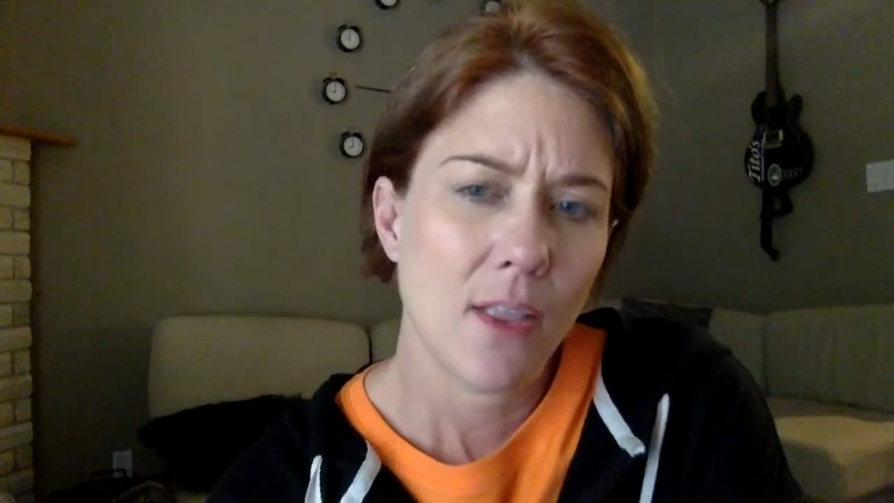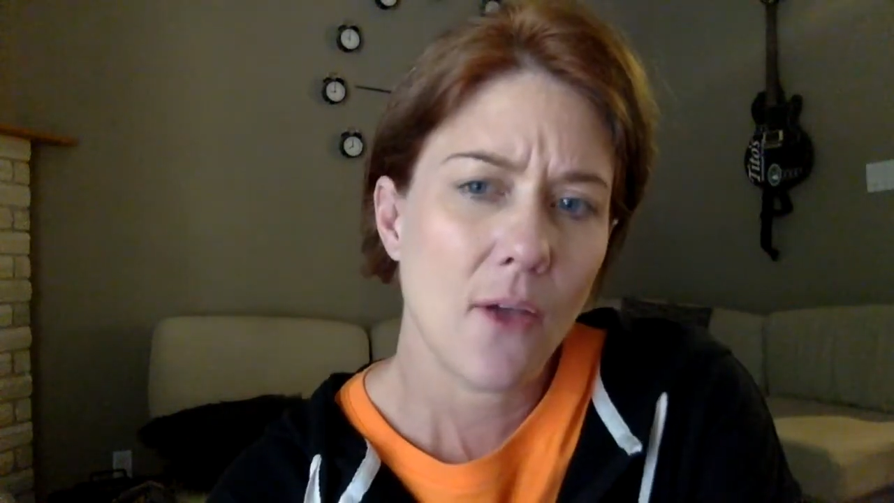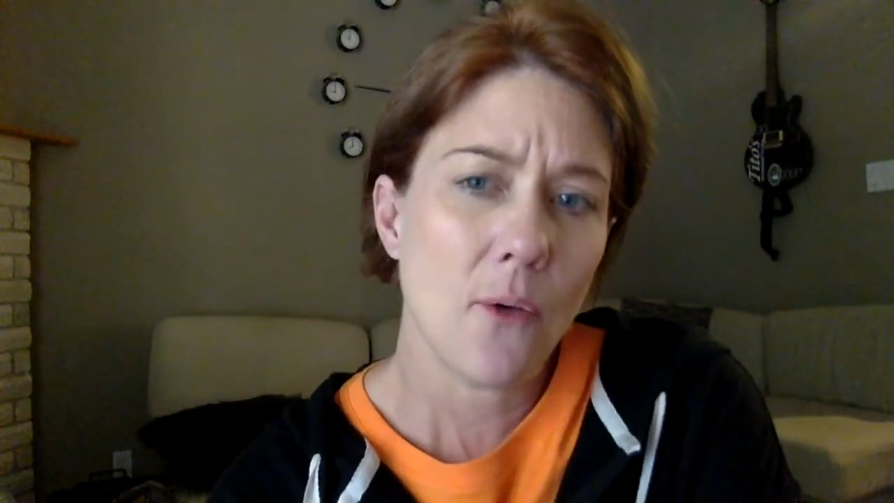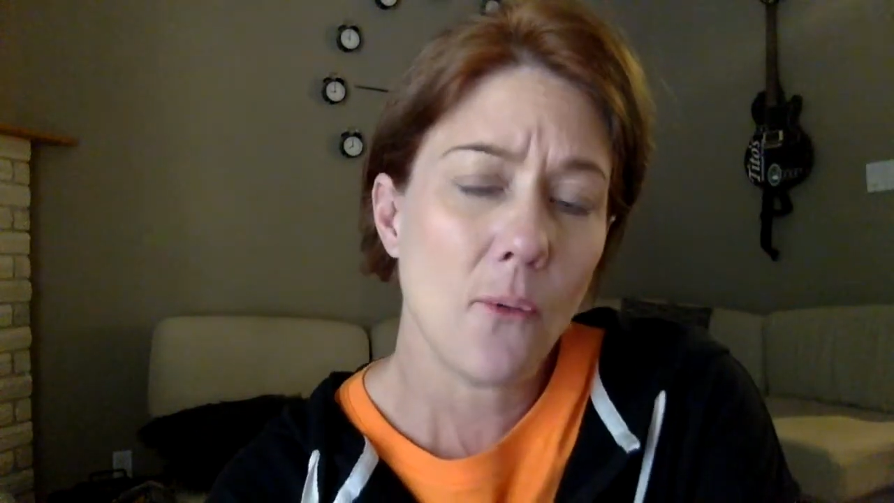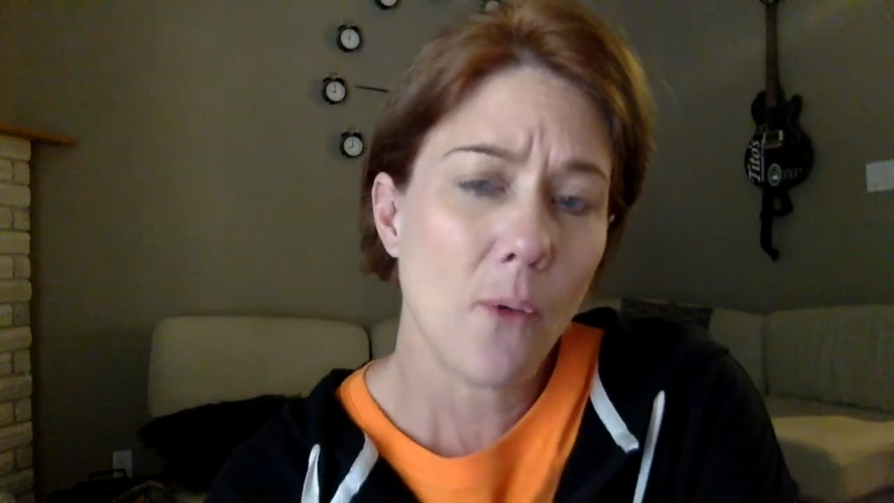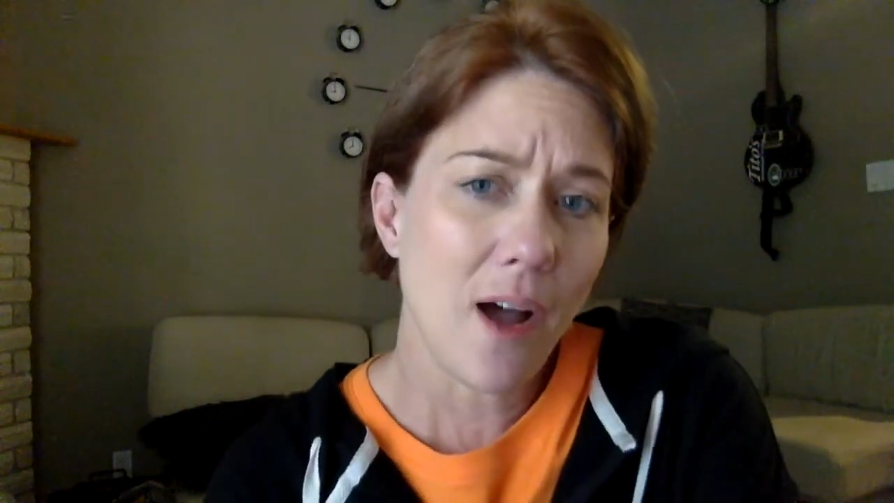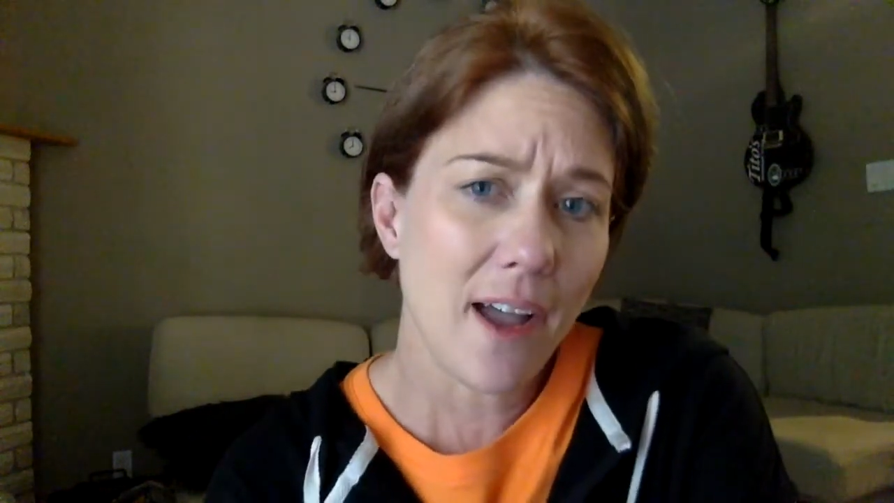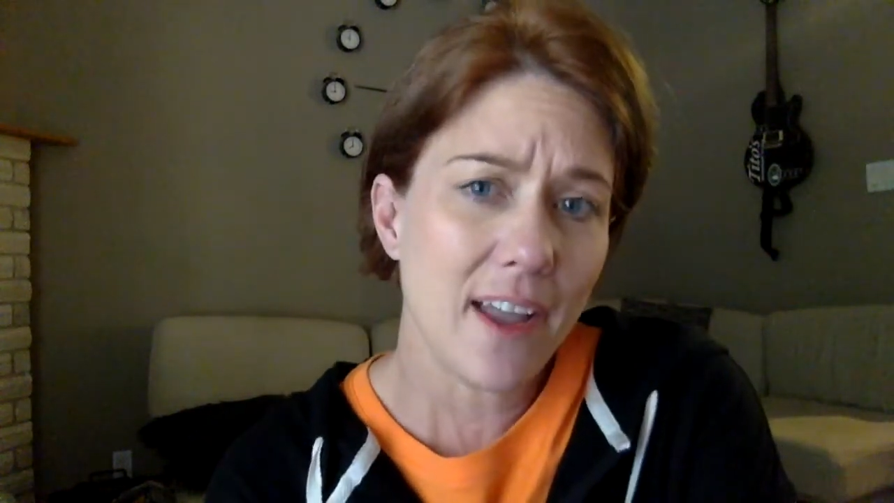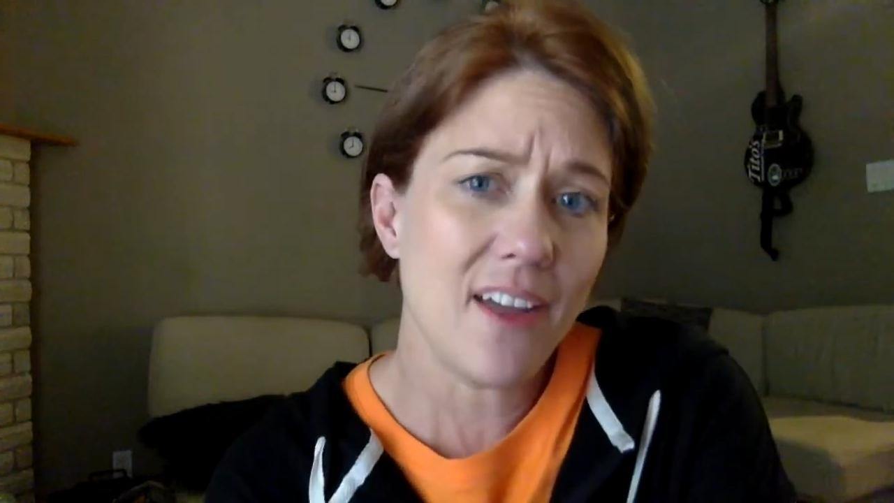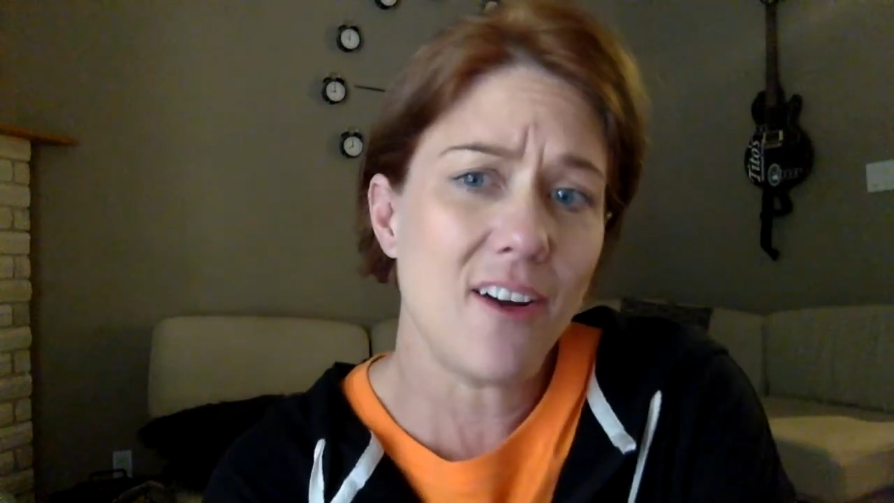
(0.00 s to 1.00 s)

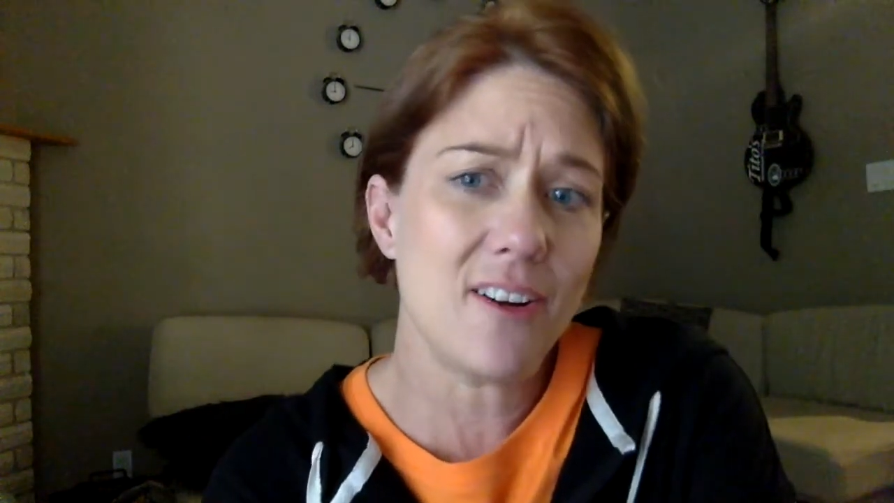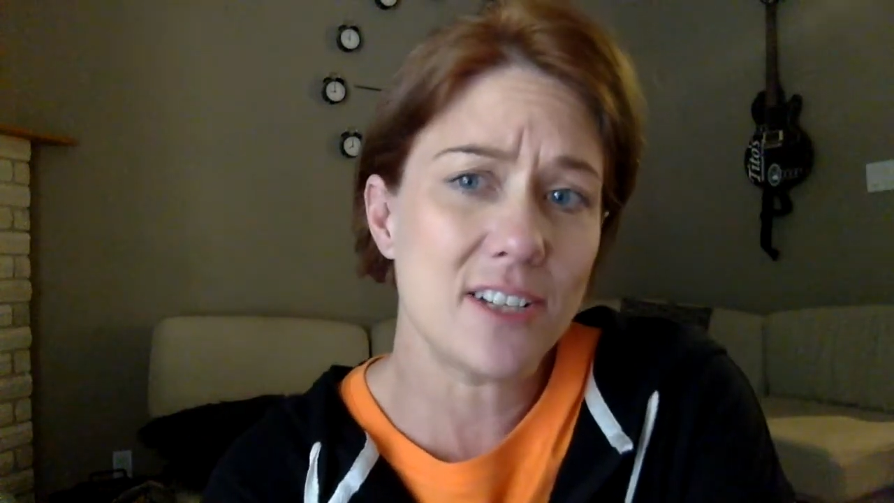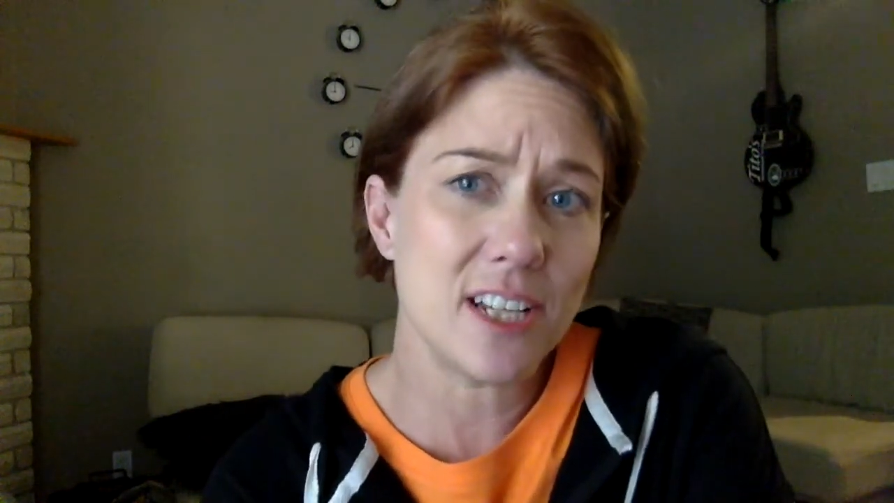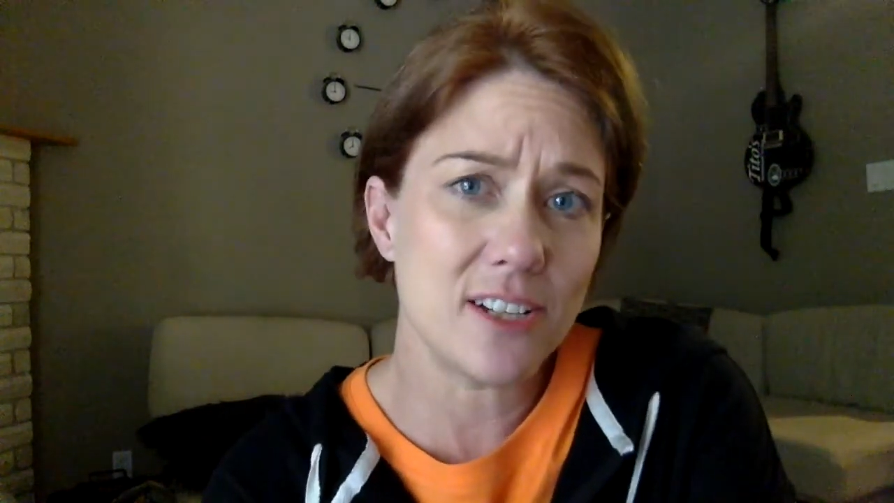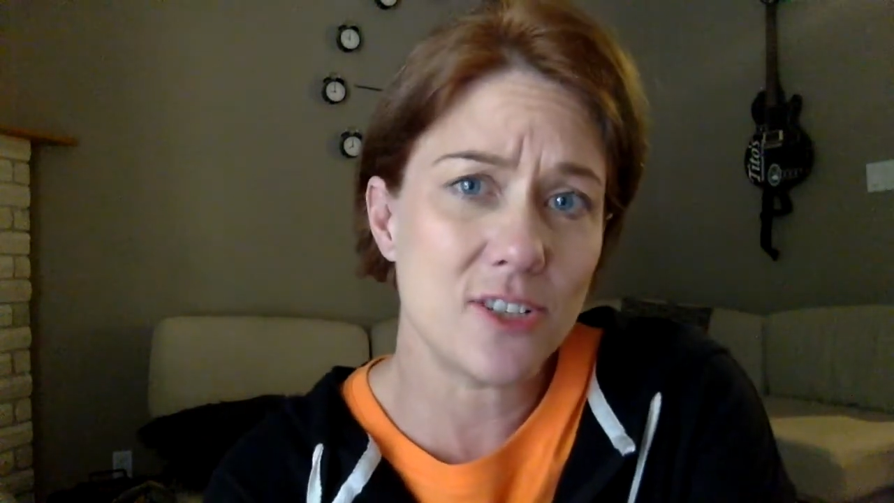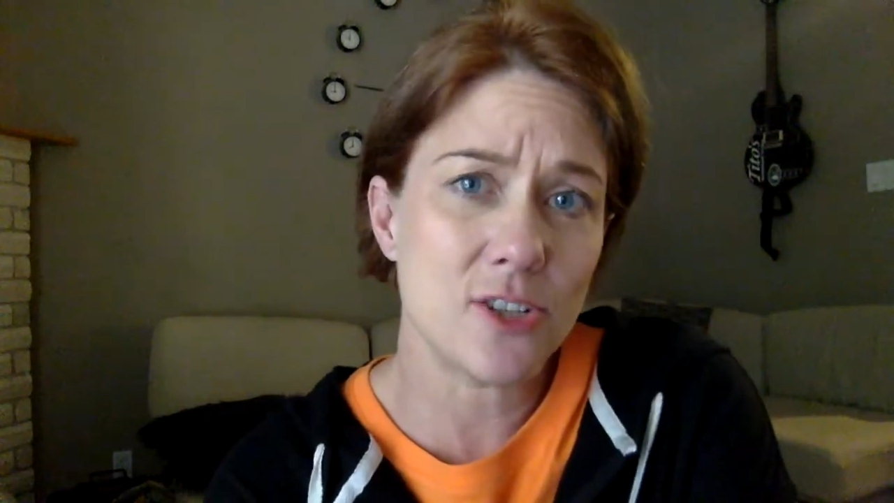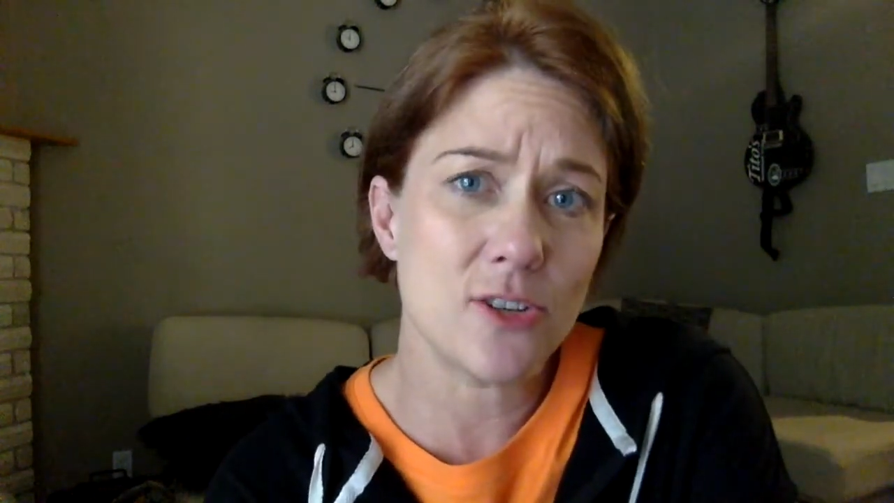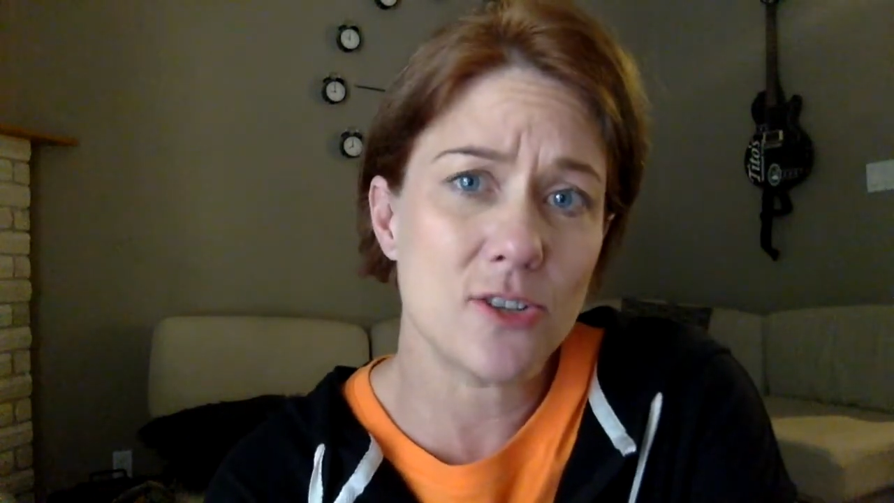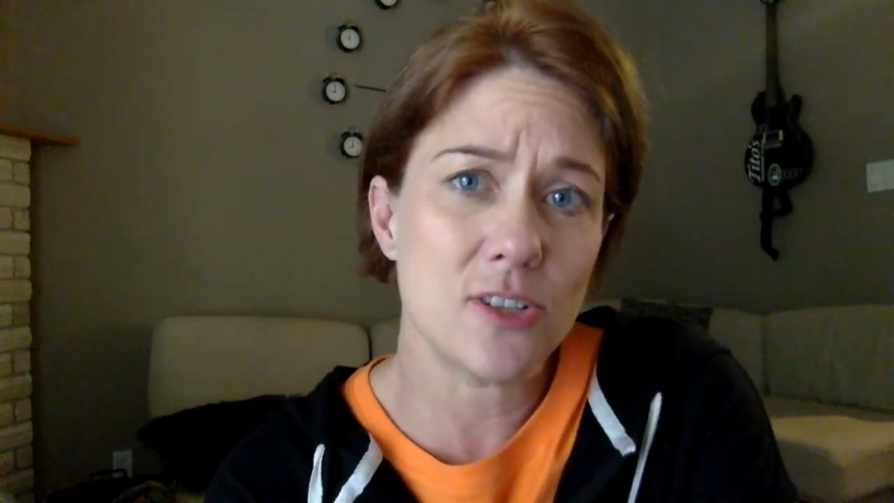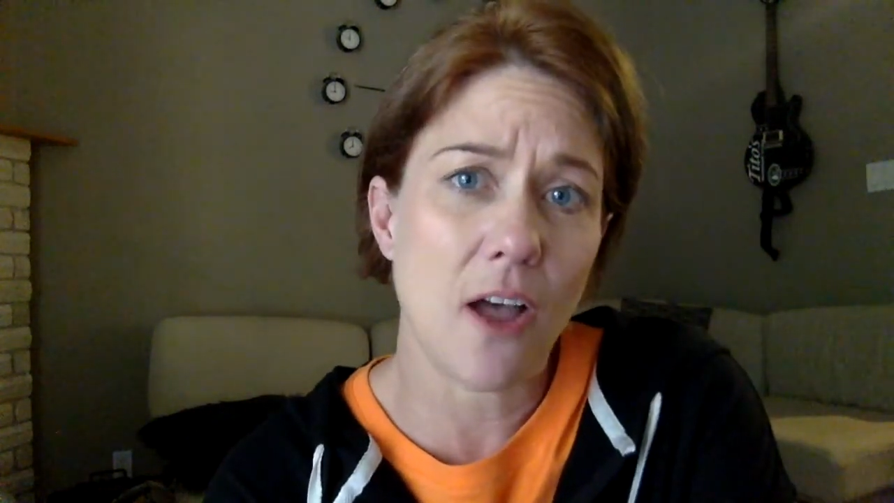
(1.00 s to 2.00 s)
Why are
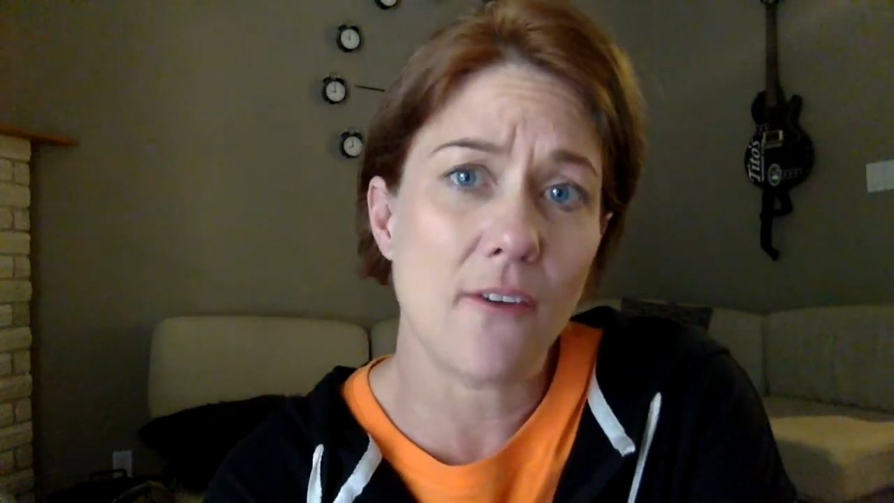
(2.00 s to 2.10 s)
teachers